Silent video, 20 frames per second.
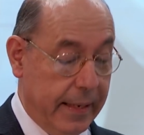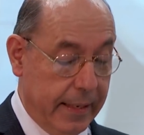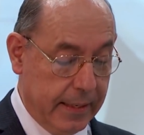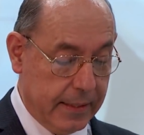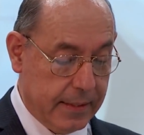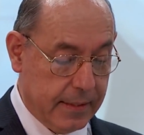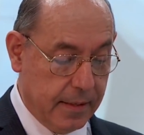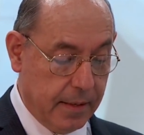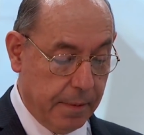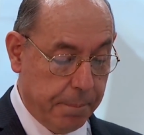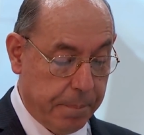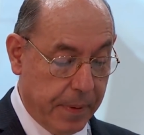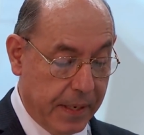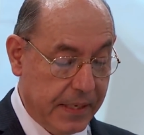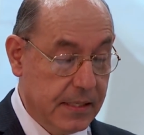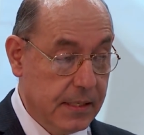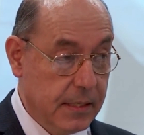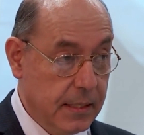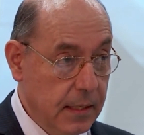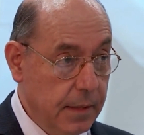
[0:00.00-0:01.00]
is the
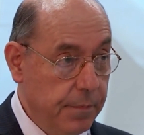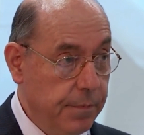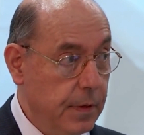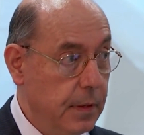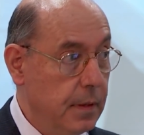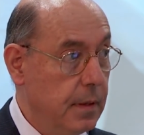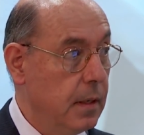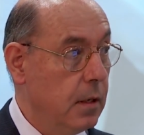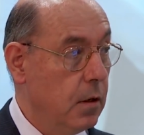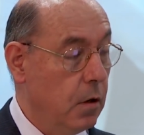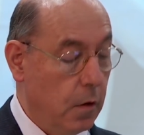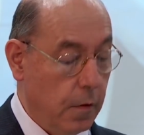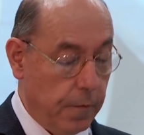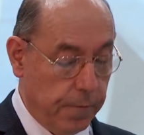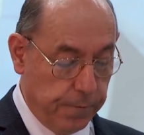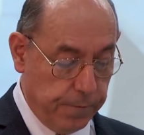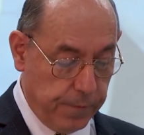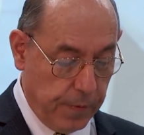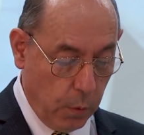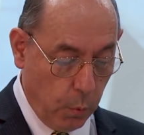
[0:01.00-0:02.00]
passivity
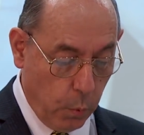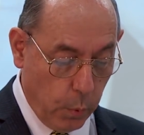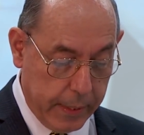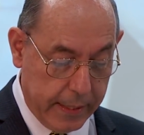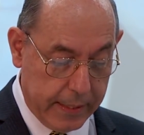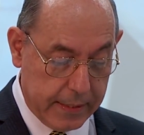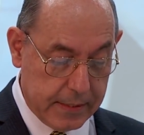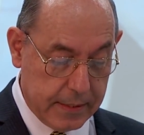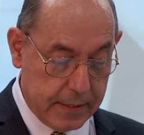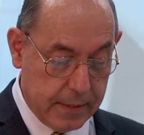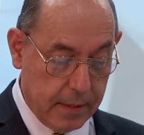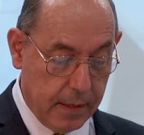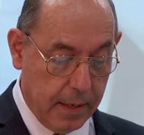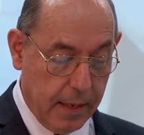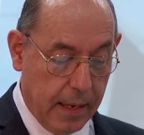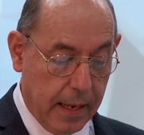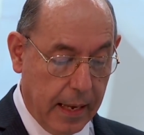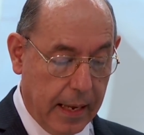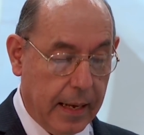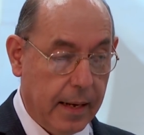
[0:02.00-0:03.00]
of the West
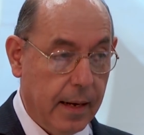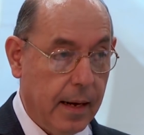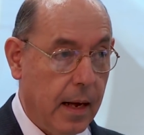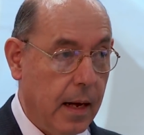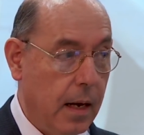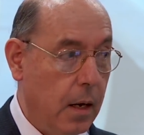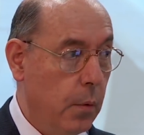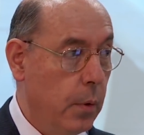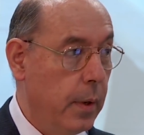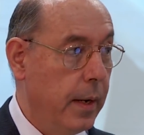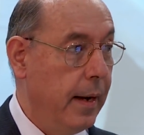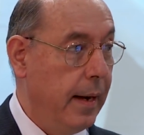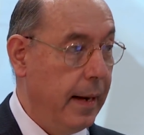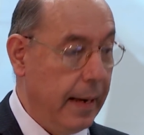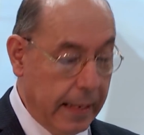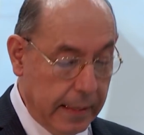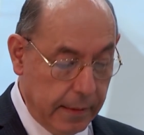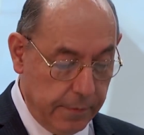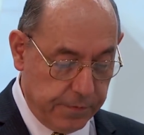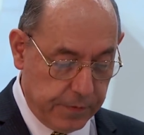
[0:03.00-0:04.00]
and our
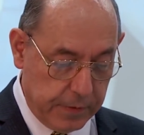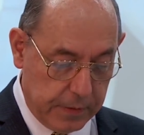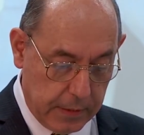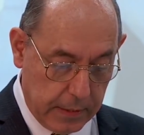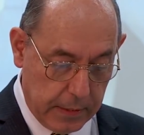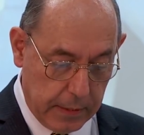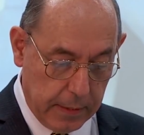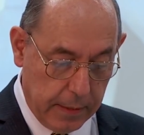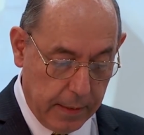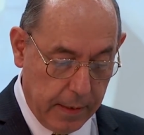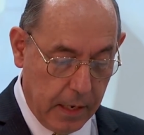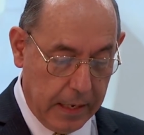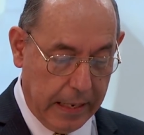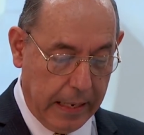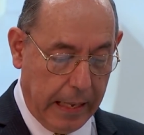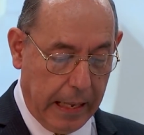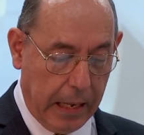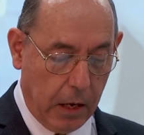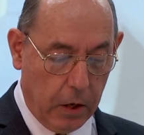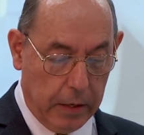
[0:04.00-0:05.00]
naivety
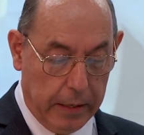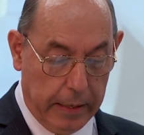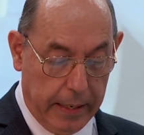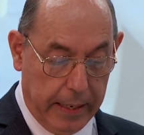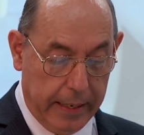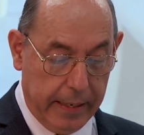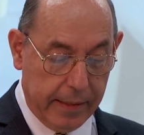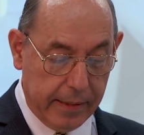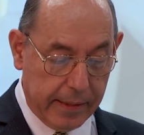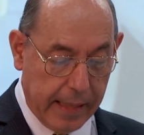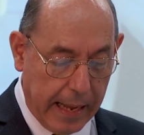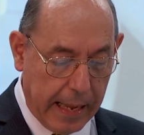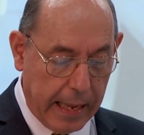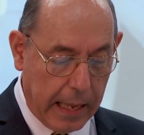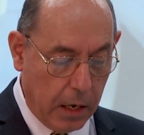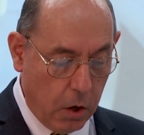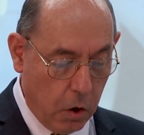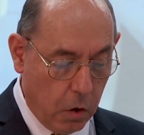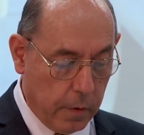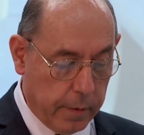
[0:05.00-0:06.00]
in
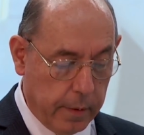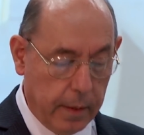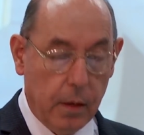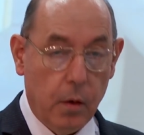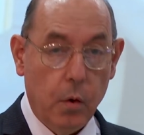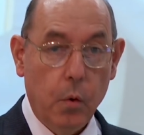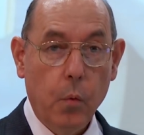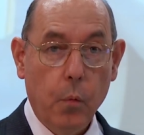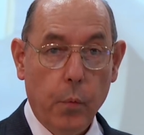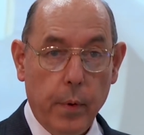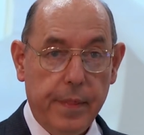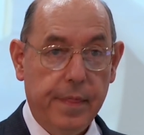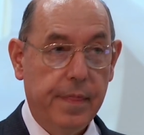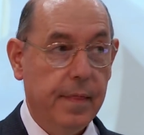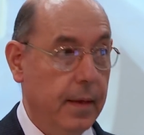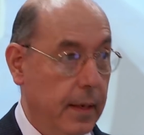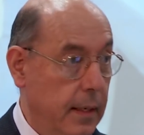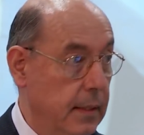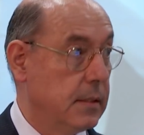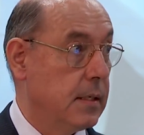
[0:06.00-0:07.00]
dialoguing with
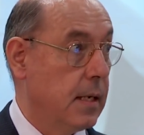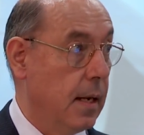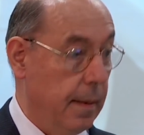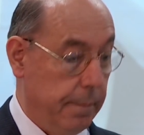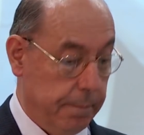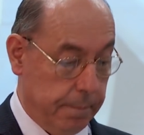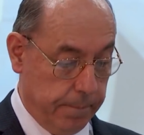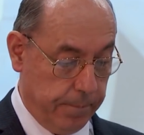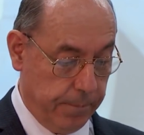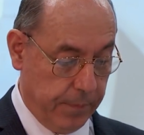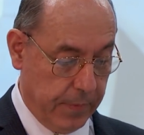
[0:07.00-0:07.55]
Islam.